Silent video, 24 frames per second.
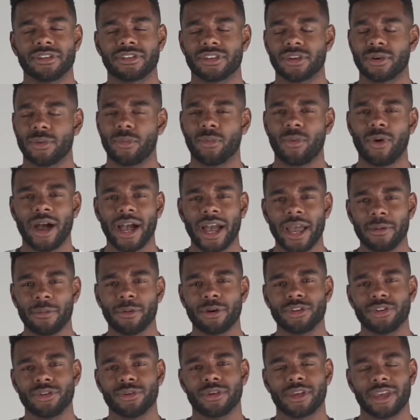So why
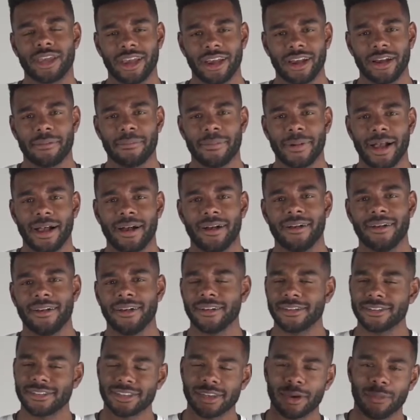would you care
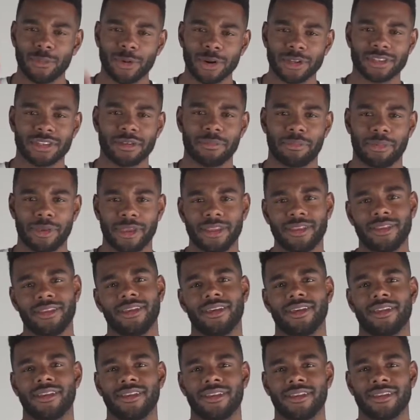about someone's
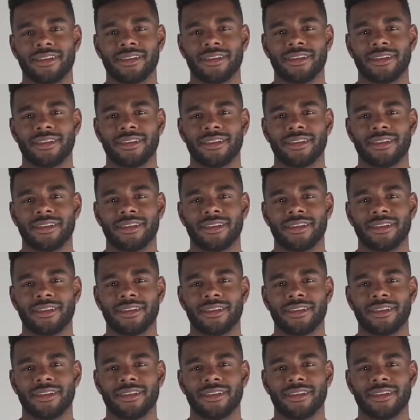opinion